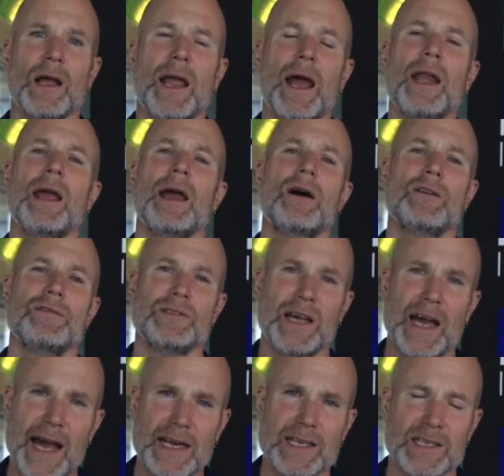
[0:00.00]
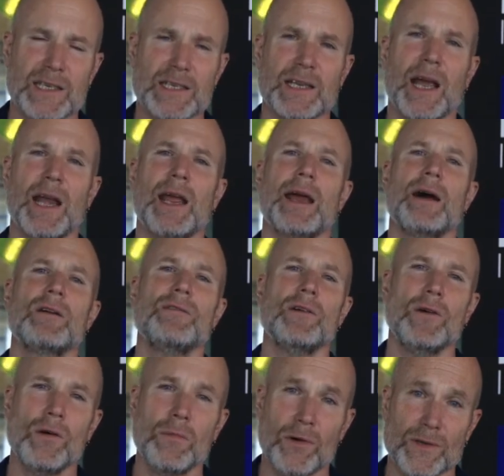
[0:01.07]
getting out of taxis, getting out
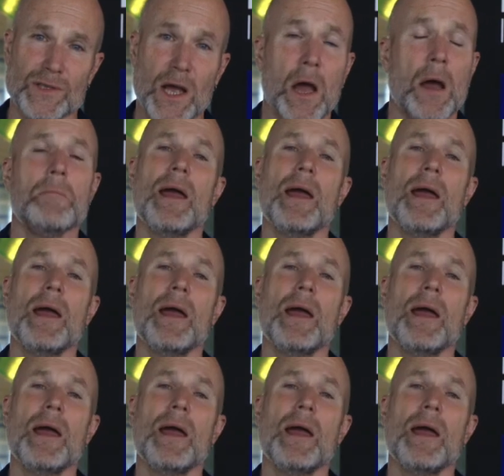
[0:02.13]
of Ubers,